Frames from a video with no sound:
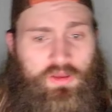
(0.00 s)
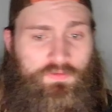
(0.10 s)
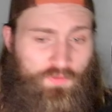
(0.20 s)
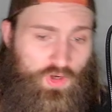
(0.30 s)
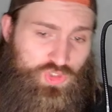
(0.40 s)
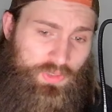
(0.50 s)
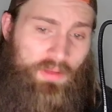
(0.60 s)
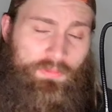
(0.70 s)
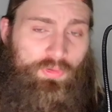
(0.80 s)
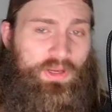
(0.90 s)
First
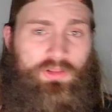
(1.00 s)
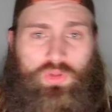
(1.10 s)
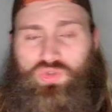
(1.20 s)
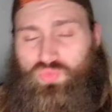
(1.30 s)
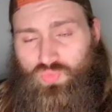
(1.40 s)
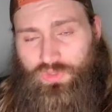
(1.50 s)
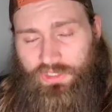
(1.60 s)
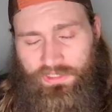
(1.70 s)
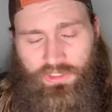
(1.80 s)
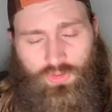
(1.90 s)
round, Marina looks
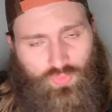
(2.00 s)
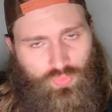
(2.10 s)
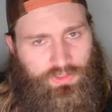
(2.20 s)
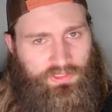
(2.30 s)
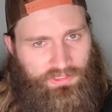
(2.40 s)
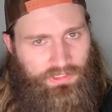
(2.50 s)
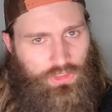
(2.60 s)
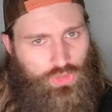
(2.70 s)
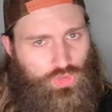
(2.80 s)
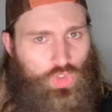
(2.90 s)
really, really
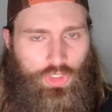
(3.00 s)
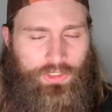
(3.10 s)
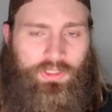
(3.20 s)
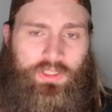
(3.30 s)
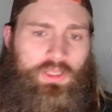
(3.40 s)
good.